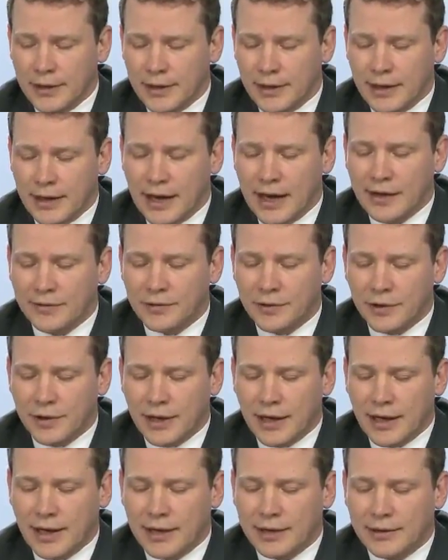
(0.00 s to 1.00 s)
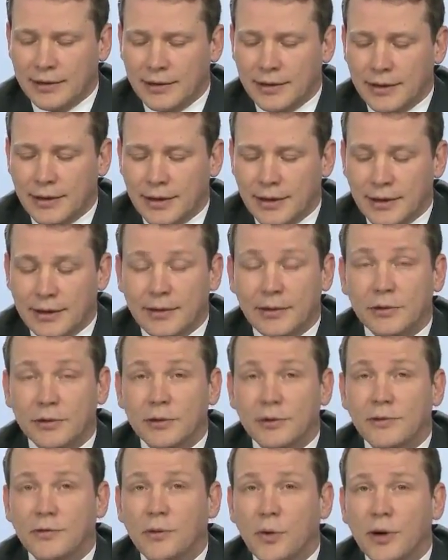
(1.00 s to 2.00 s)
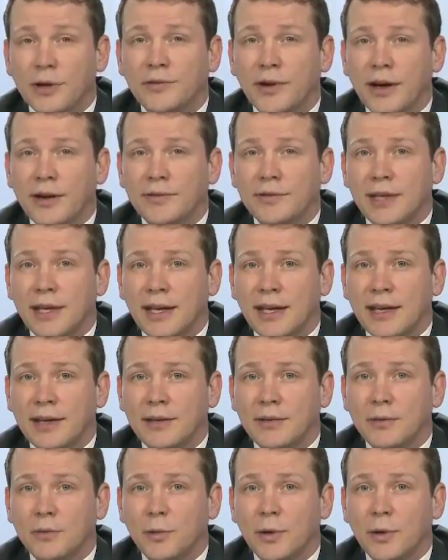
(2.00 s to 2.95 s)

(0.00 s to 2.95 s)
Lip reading: After that, there's a 45-day